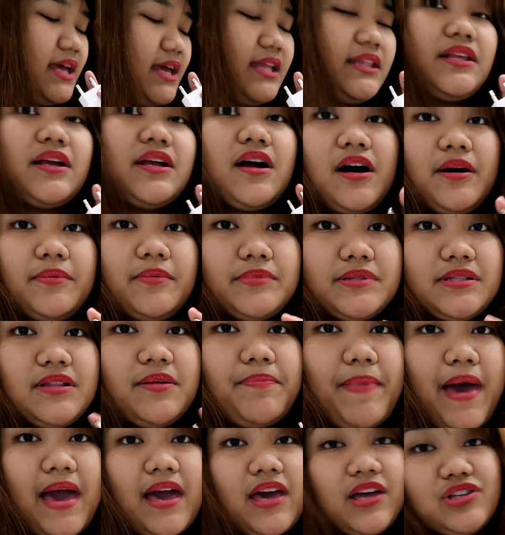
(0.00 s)

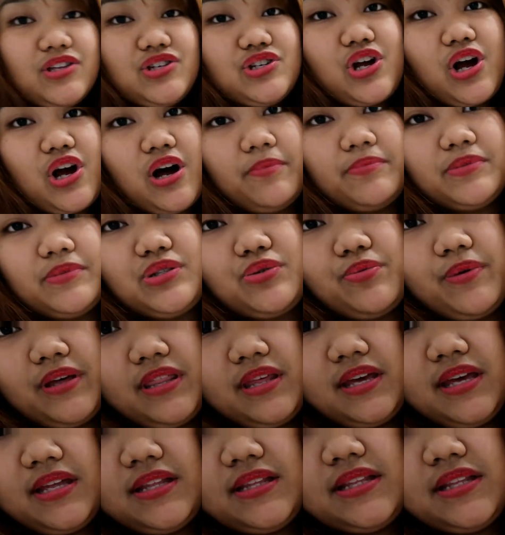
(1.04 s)
the package comes
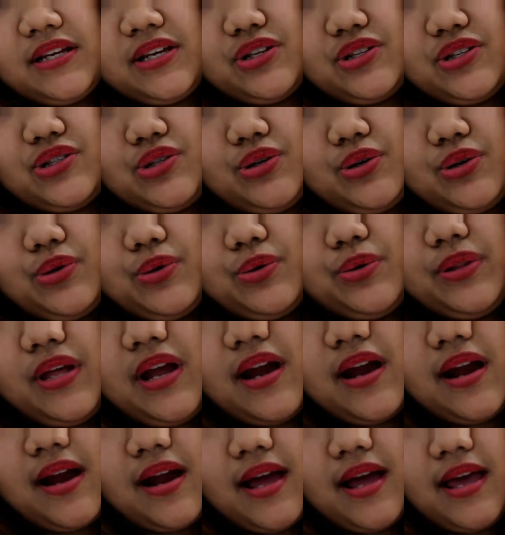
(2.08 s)
with it. So
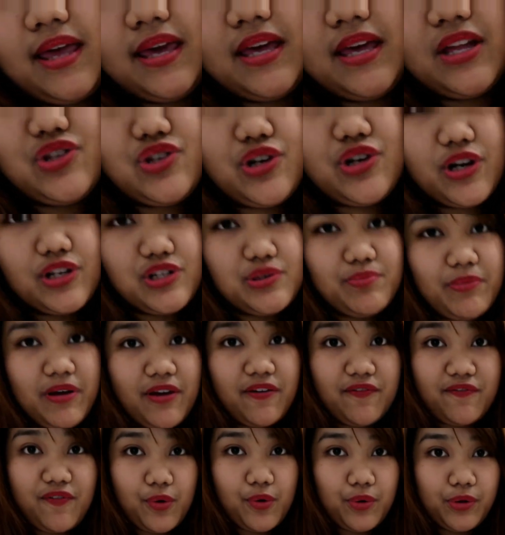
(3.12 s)
there, I can charge
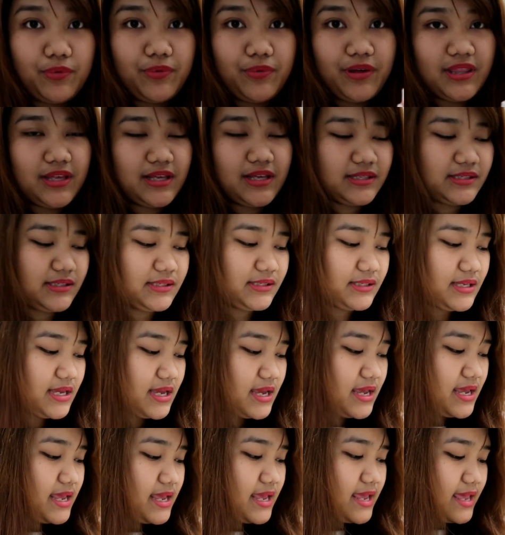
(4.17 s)
my phone with this.
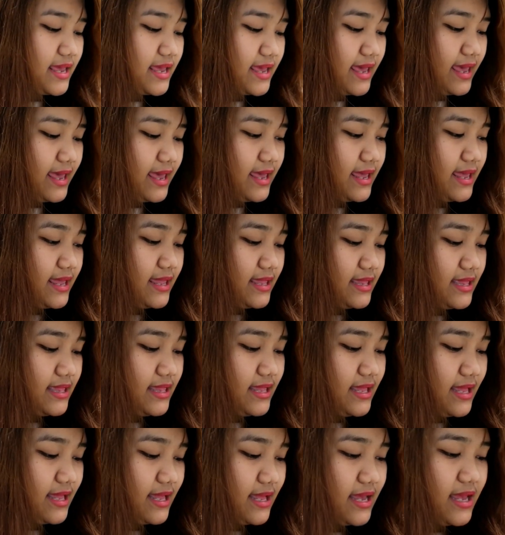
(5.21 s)

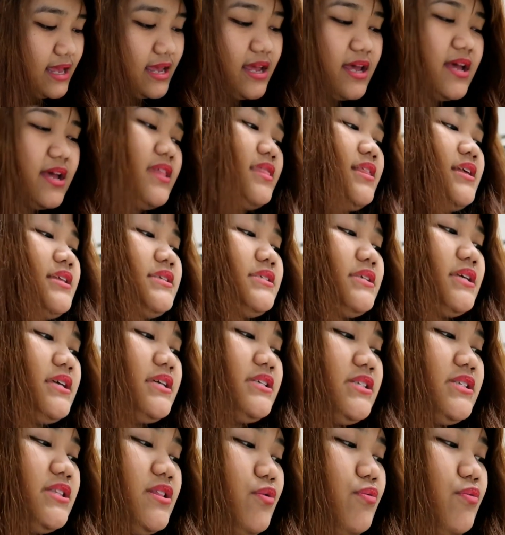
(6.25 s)
And this
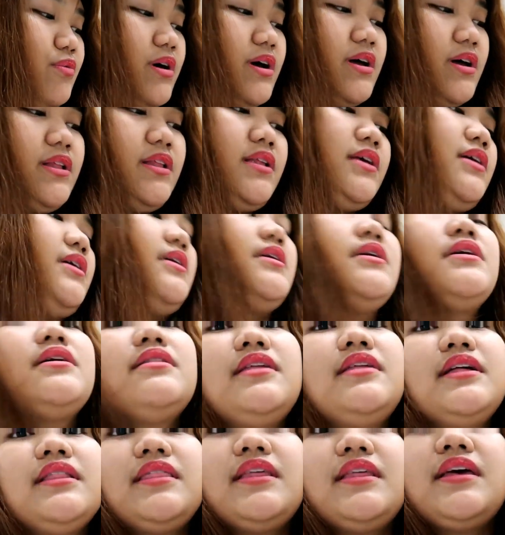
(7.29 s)
is the one
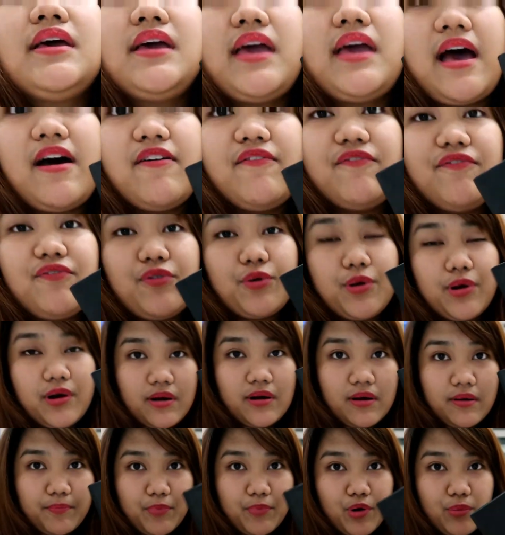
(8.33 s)
that they have
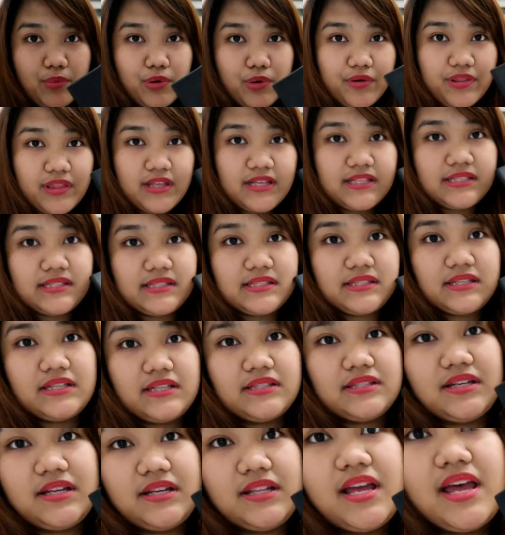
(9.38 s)
for promo this
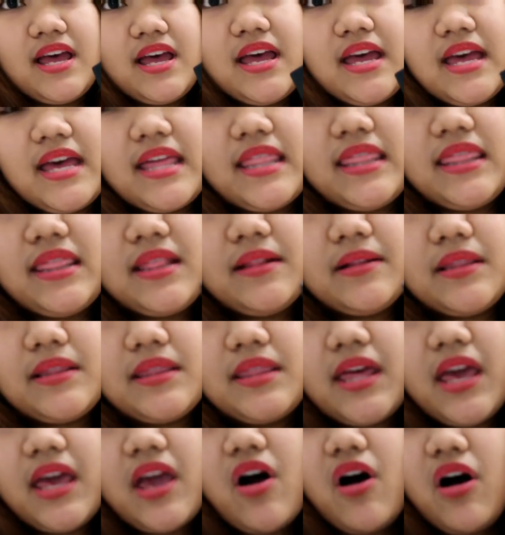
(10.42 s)
season.
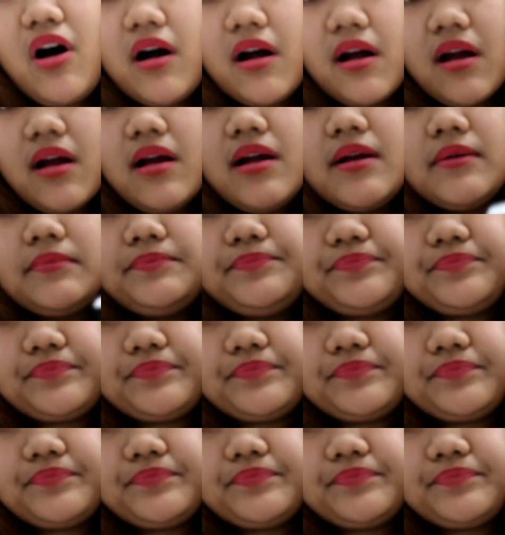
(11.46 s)
They are